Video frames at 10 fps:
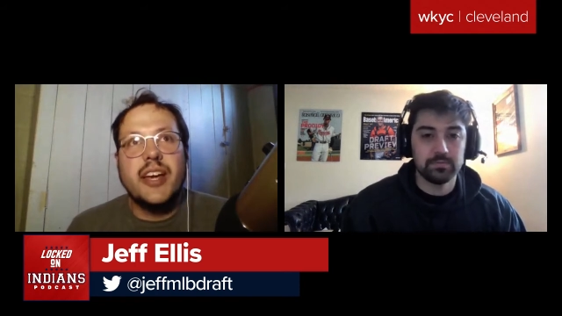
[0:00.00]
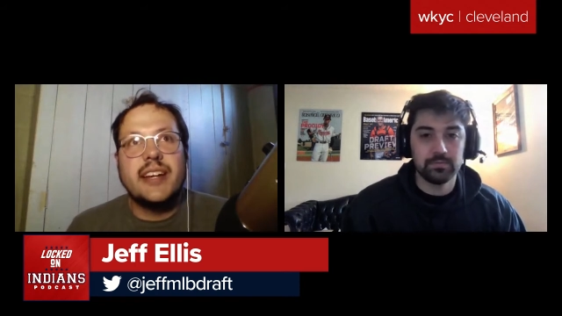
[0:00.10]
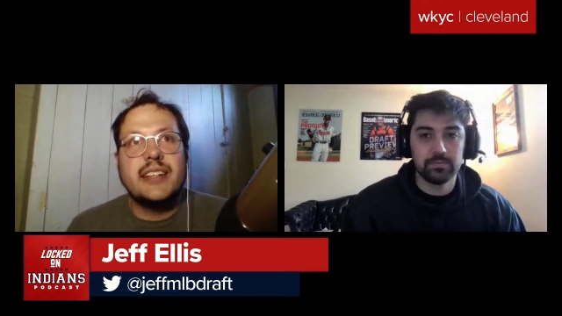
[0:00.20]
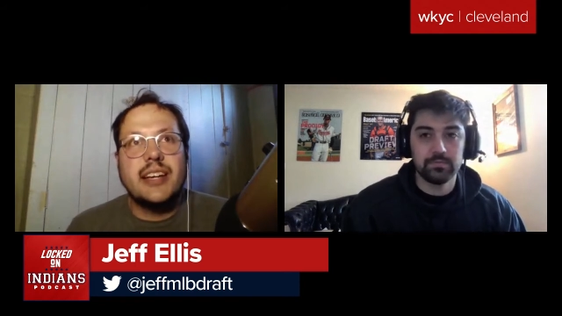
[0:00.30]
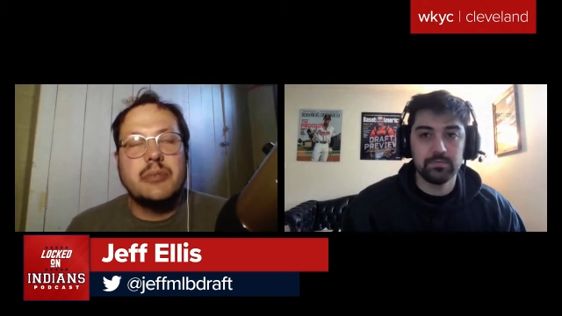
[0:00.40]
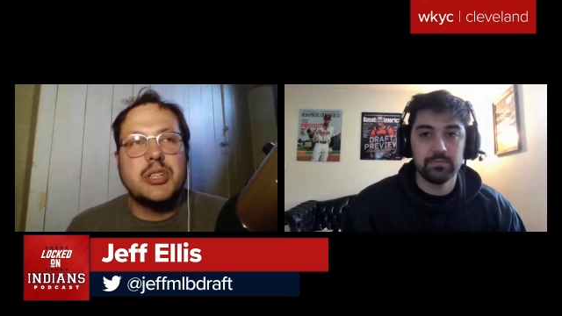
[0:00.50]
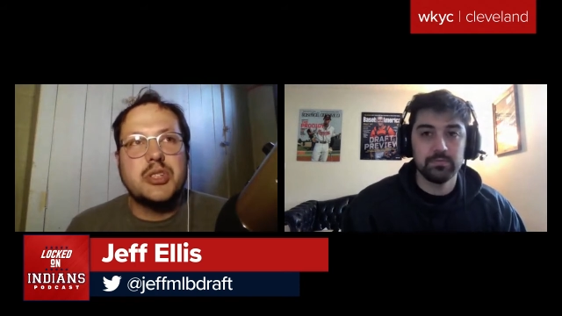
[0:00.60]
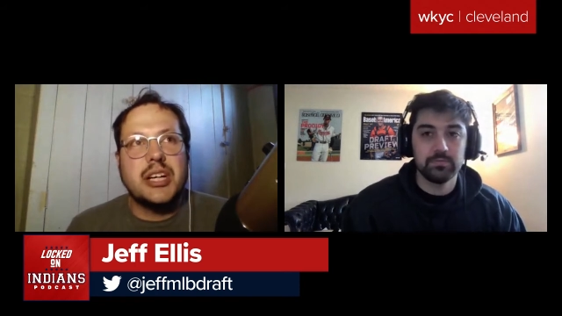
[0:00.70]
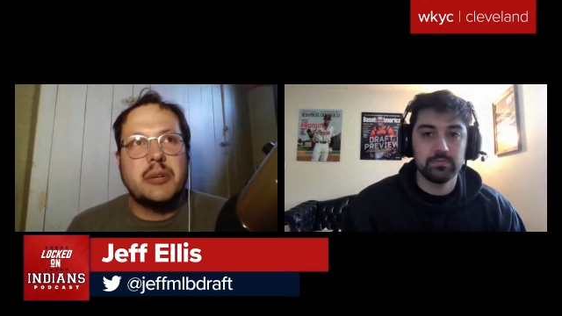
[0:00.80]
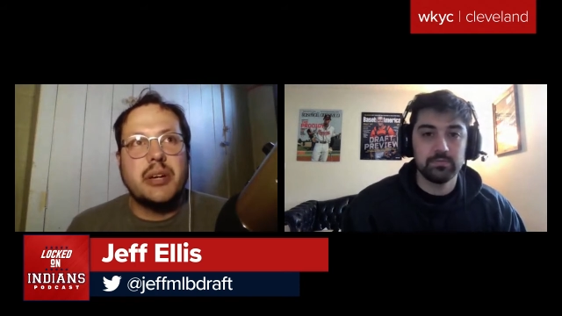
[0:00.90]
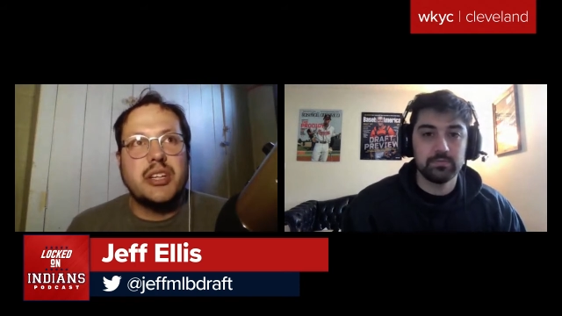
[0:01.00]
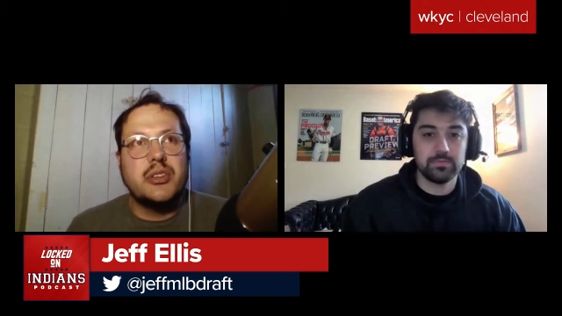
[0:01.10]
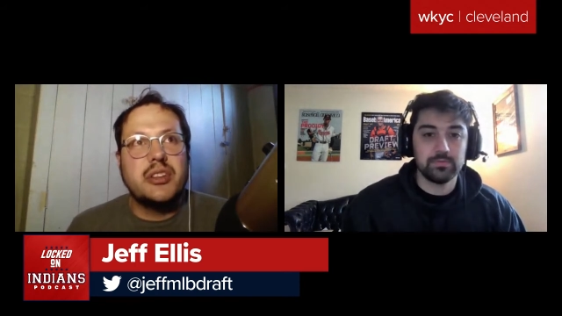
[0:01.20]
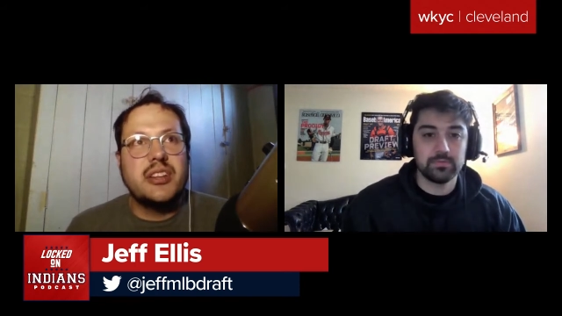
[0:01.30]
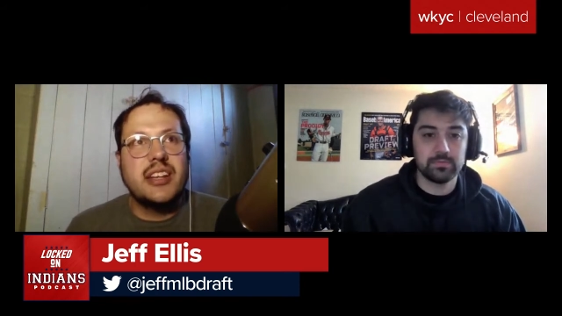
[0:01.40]
Speaker 1: And I mean, you talked about you,
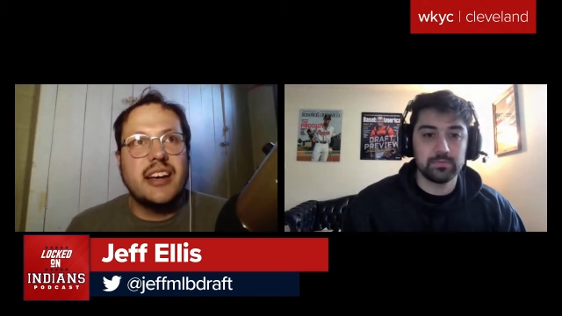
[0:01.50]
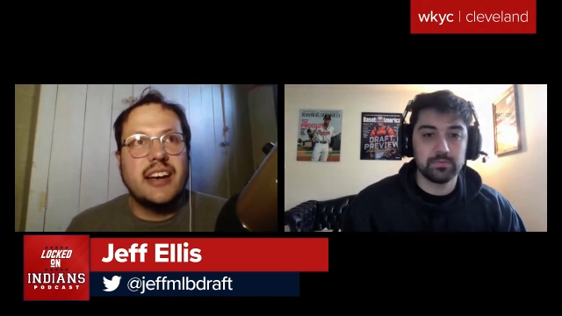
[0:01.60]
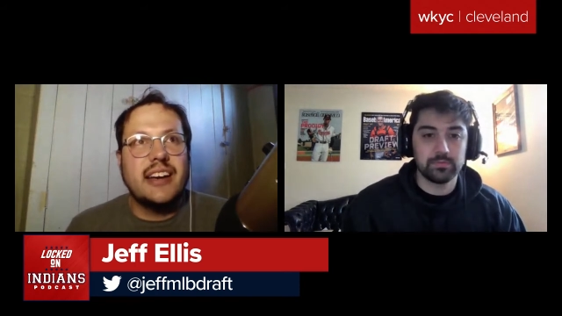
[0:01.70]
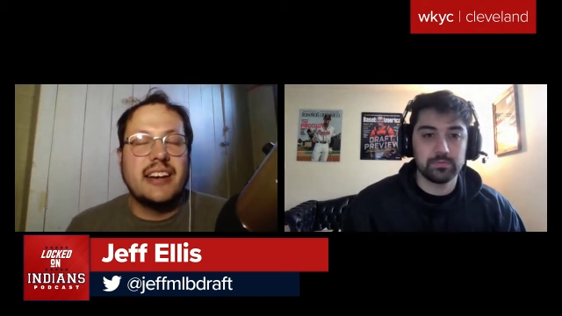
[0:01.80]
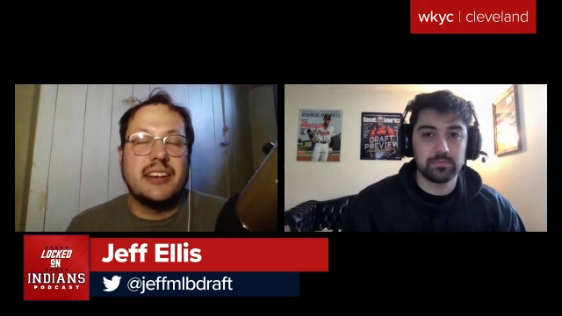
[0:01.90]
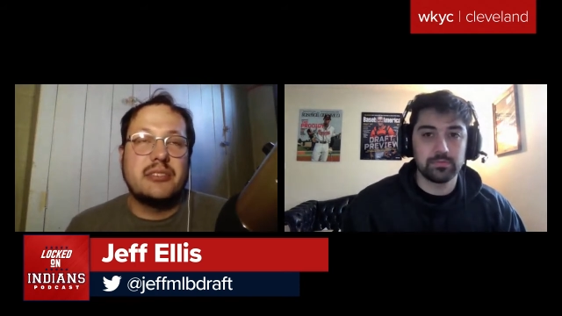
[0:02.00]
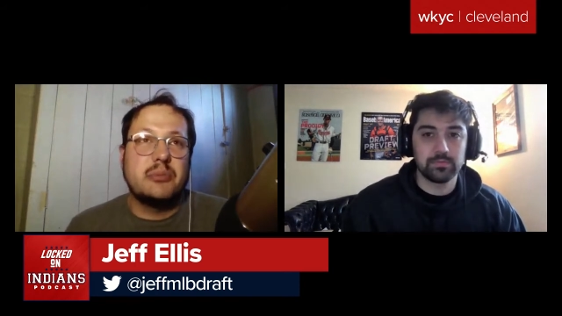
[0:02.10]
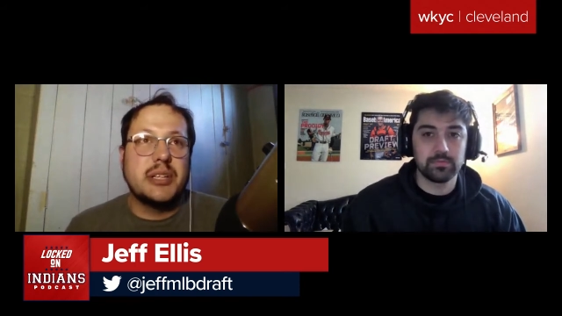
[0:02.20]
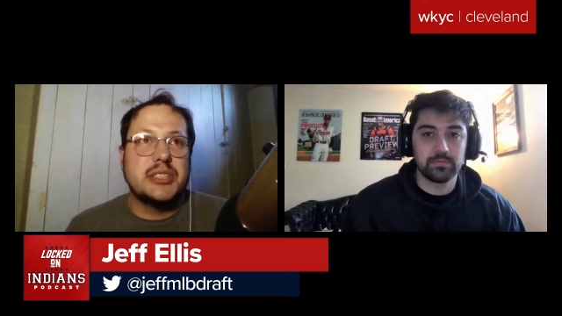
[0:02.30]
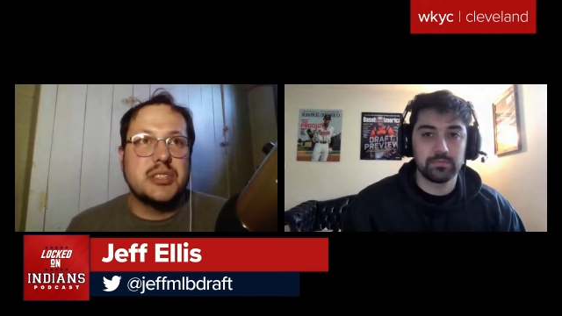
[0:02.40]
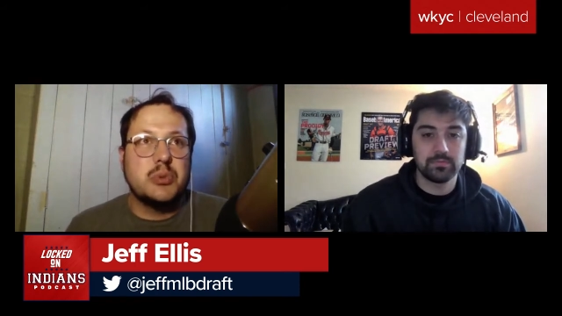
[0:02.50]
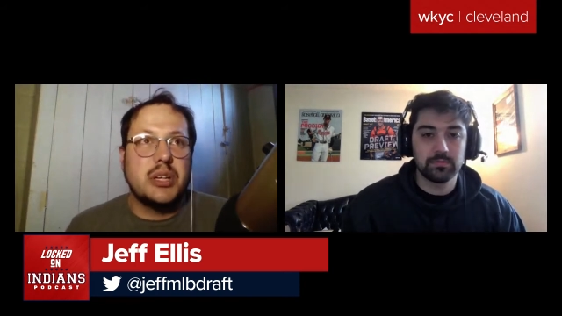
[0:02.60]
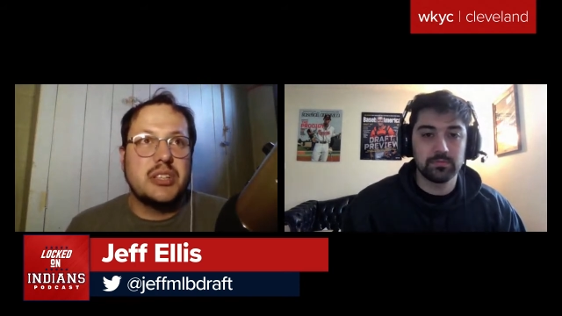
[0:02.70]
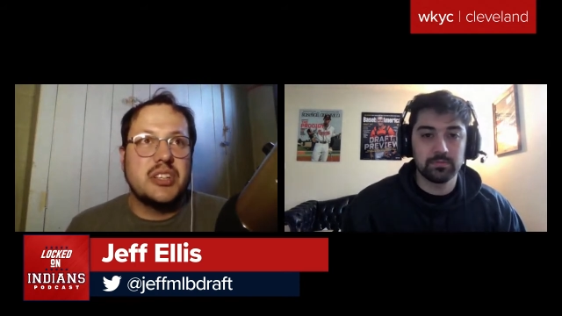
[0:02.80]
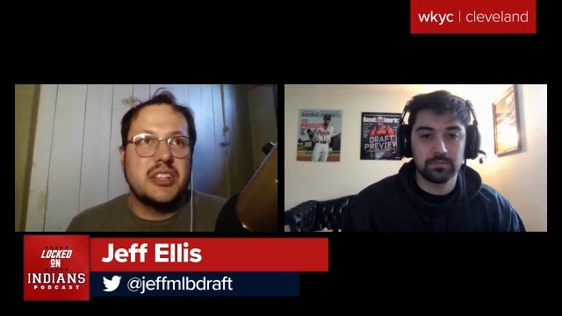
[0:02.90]
uh, and I've mentioned as
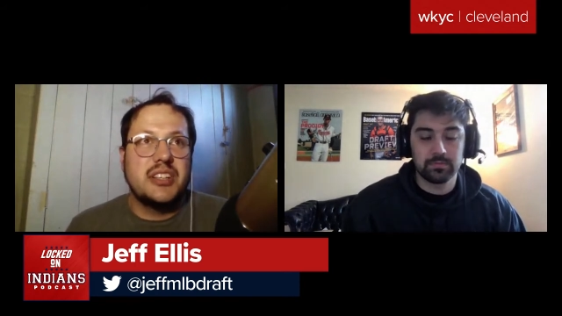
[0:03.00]
well.